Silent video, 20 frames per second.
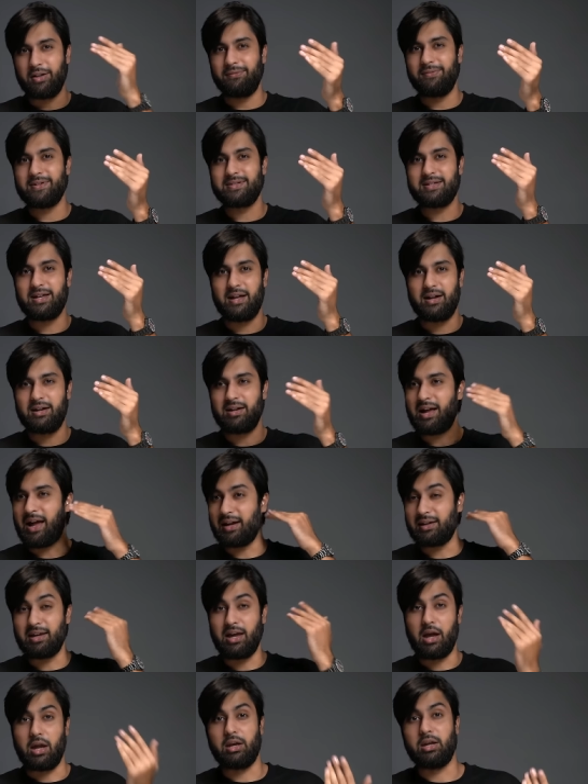of a sudden I
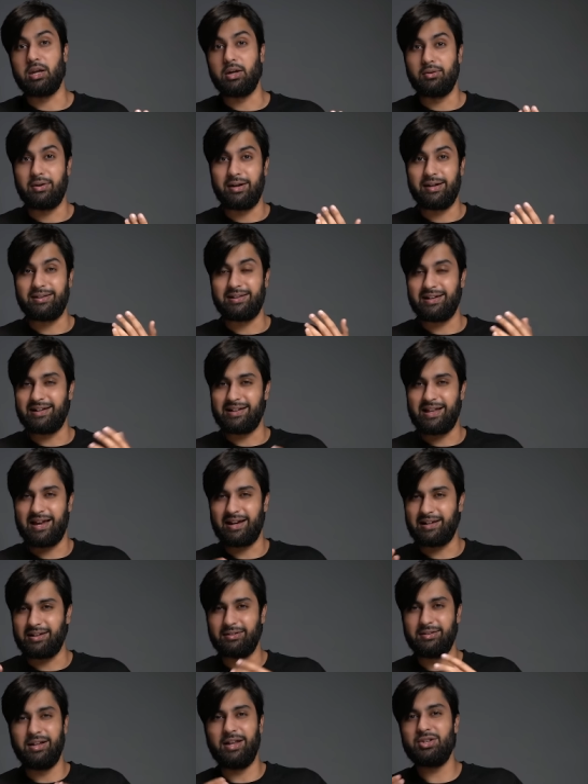can't hear anything
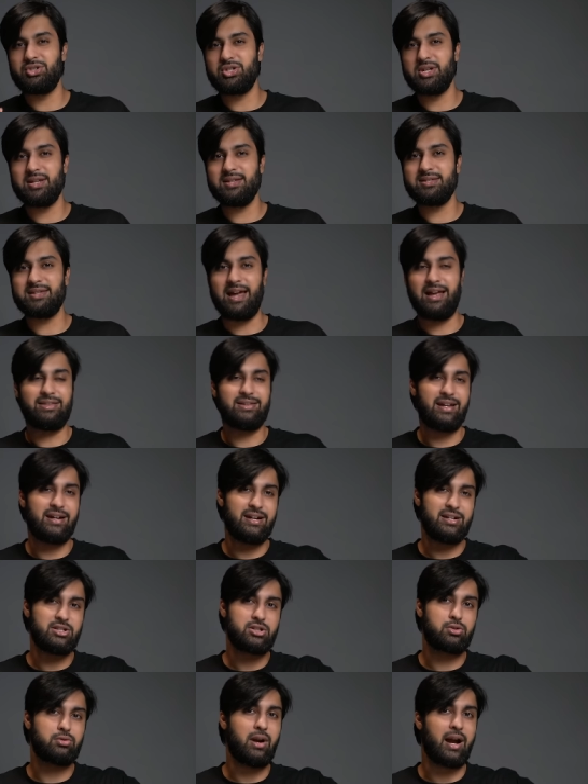like glitches and then
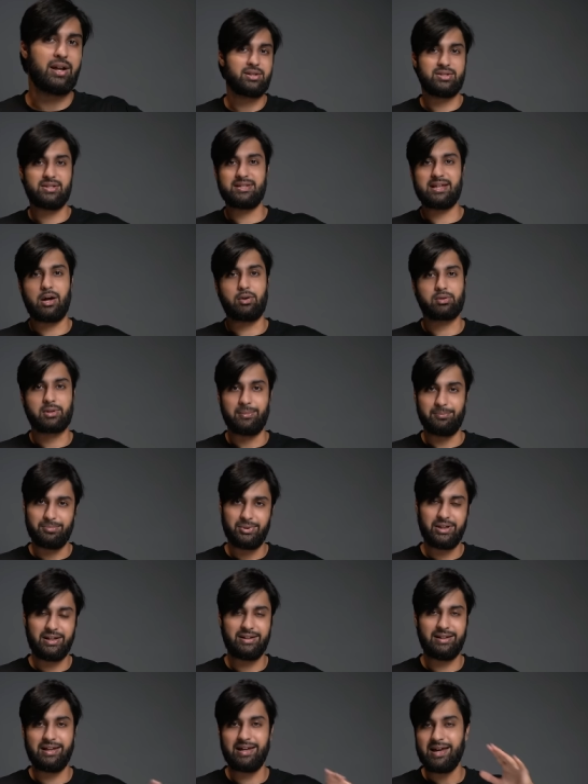it scratches out
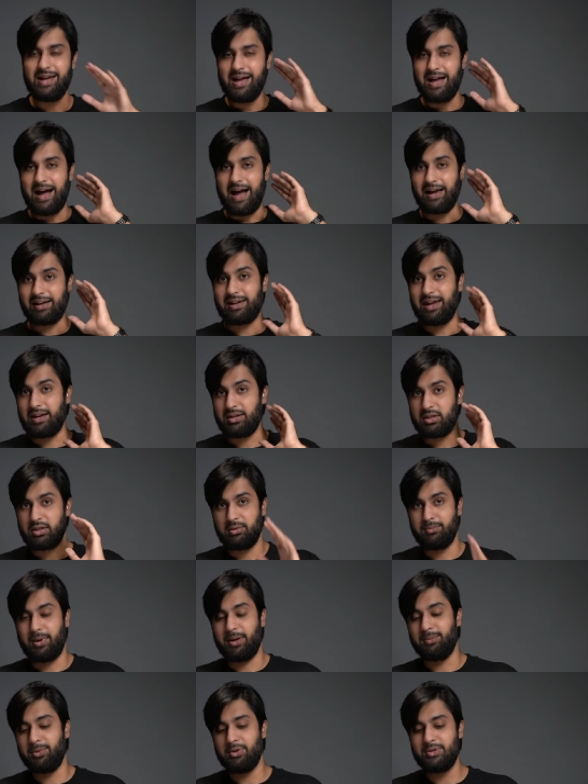completely. I can't hear
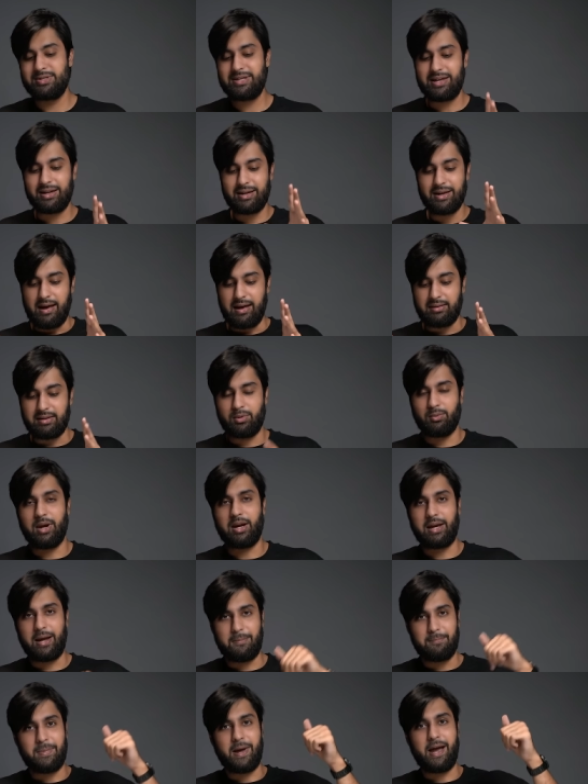my music. And then when I
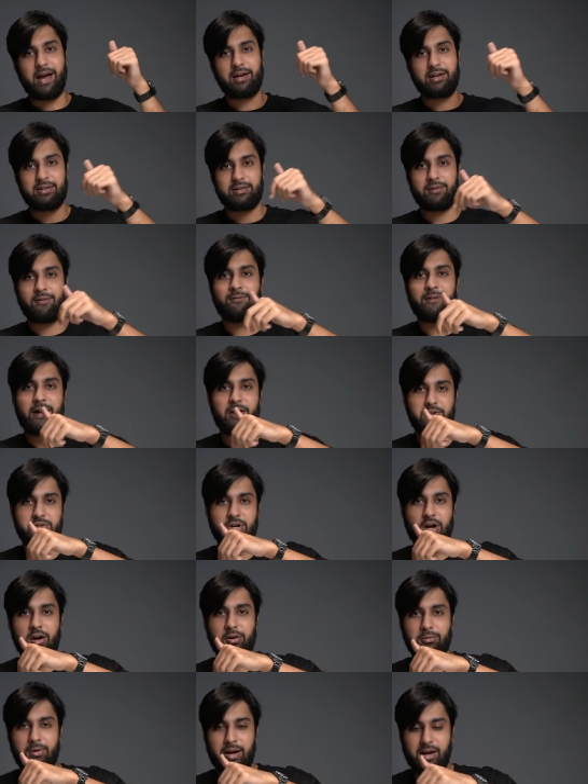get back into foul
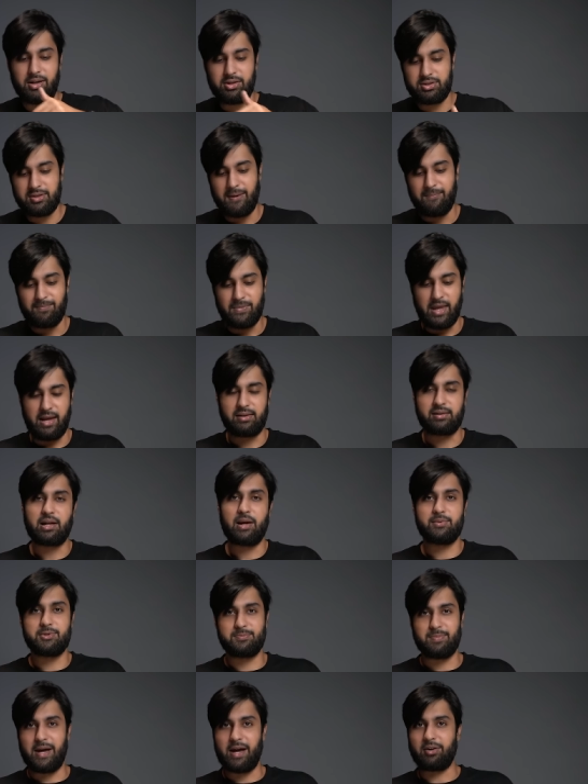shot range, it
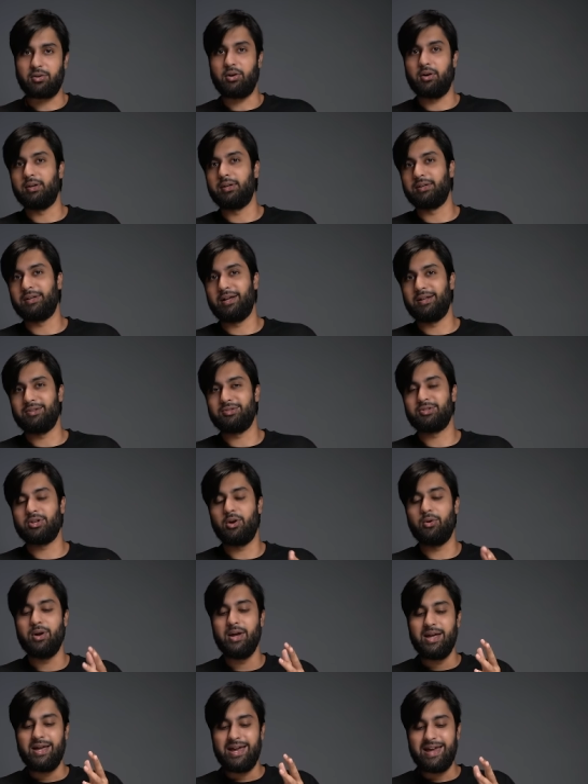comes back on again.
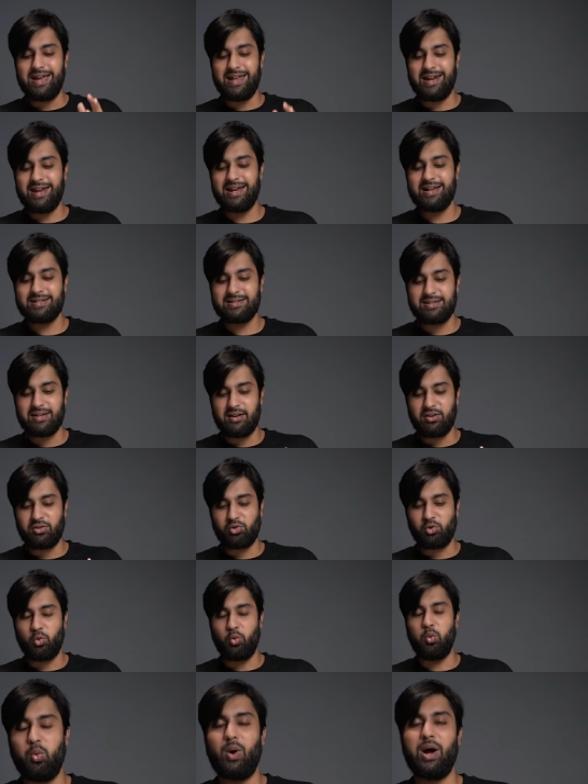So it is
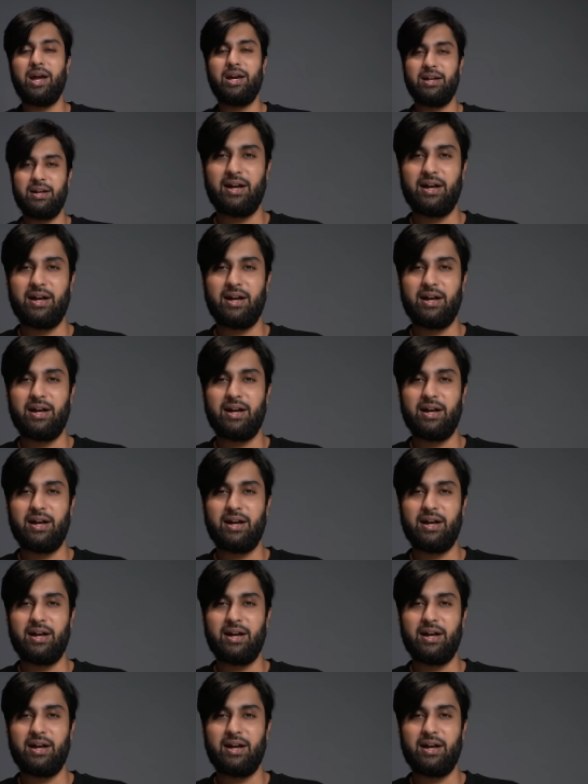quite